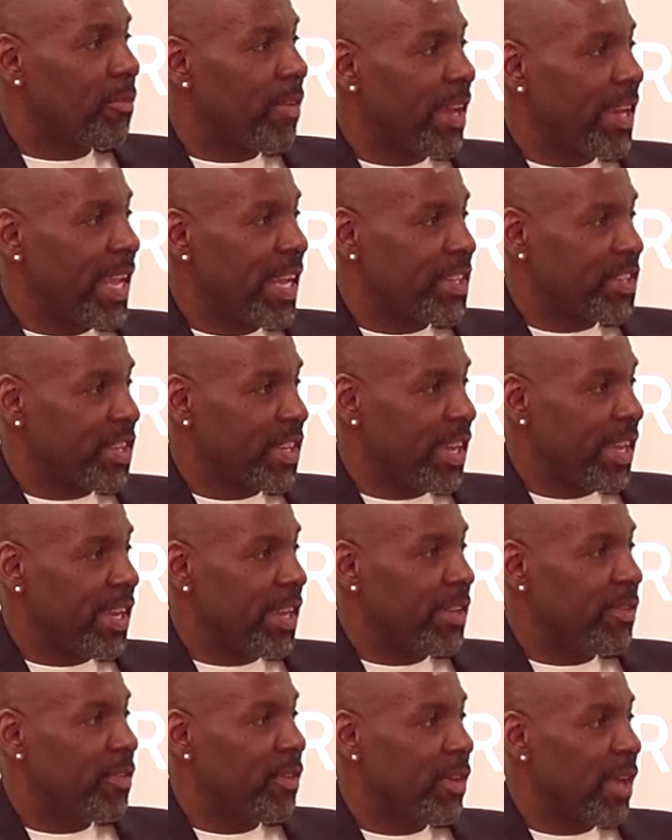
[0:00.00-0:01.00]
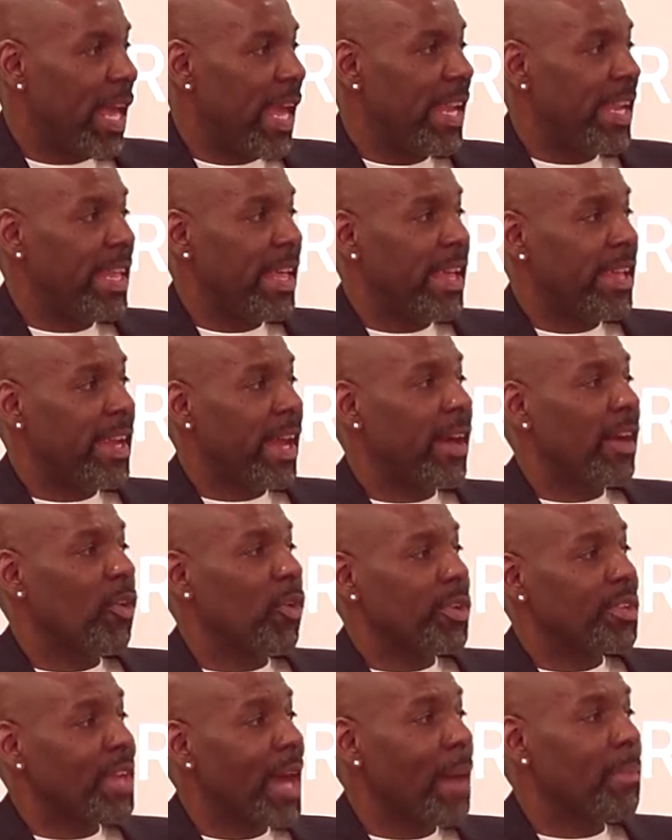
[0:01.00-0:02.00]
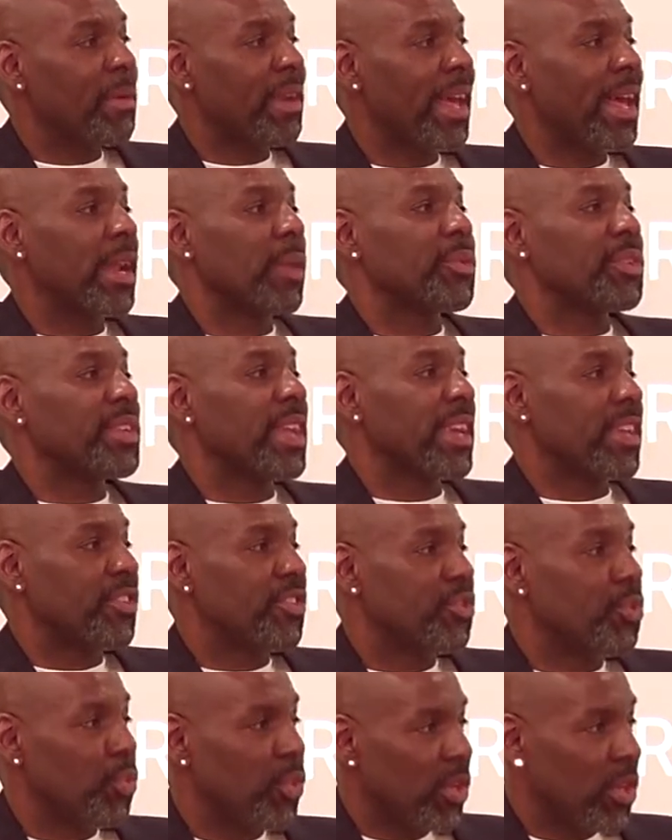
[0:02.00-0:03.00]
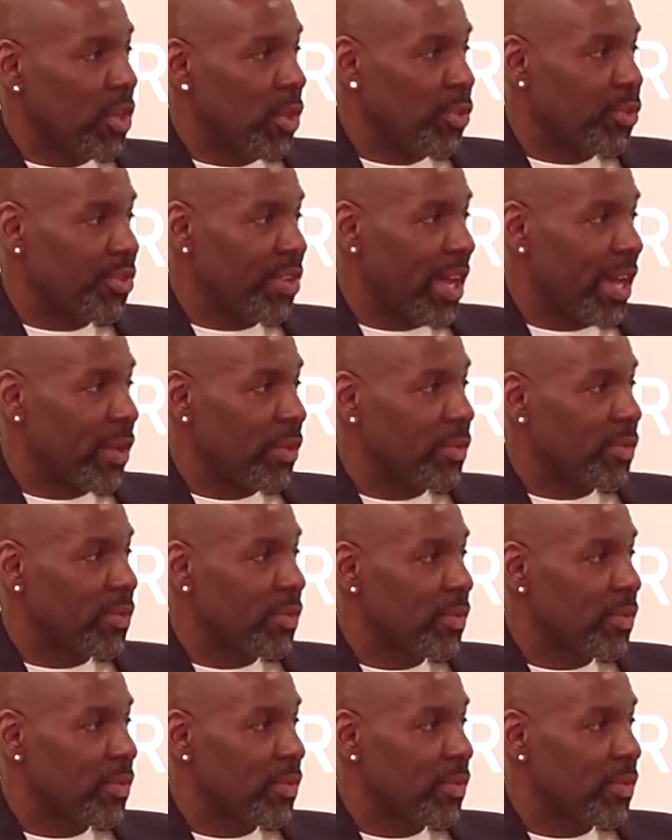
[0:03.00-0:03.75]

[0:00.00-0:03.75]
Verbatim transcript: financial aid, and then on top of that, I was taking student loans out.